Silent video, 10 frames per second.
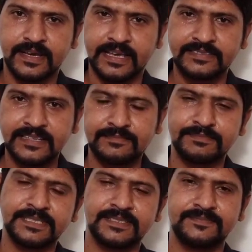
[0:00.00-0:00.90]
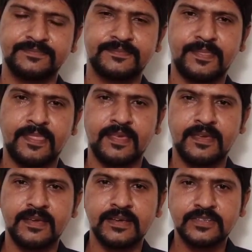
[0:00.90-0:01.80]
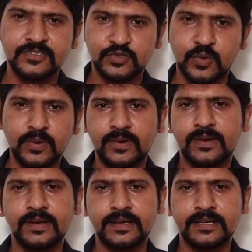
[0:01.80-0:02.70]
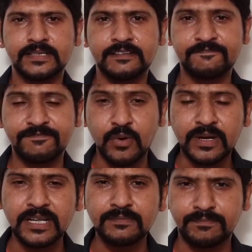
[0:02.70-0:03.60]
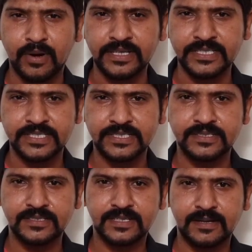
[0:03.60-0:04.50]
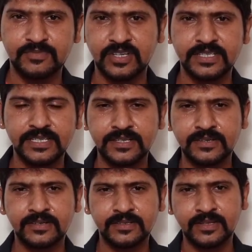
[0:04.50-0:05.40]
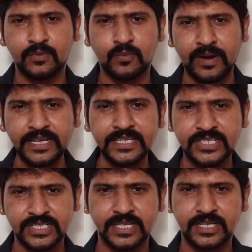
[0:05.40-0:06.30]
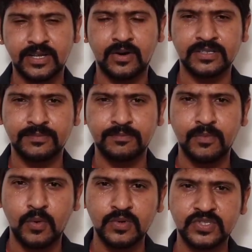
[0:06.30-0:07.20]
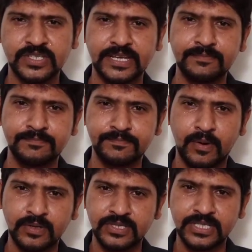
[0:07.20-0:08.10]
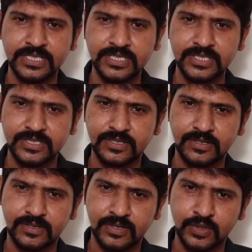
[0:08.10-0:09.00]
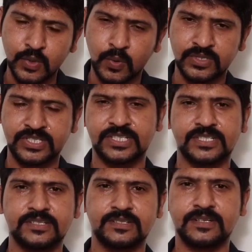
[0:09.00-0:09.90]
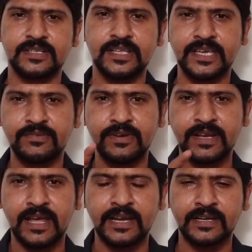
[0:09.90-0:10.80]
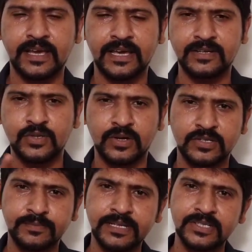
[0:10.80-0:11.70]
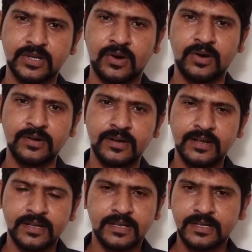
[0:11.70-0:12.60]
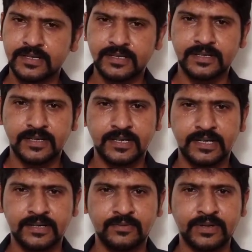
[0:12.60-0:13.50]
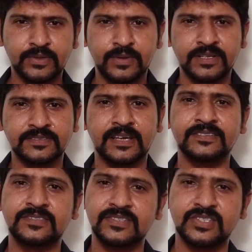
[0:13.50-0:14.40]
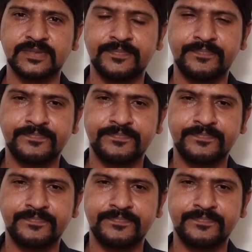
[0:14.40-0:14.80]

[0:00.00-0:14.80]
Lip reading: Example. So, the focal point comes under the vital or the most important note in the given entire document, or what you call as a system.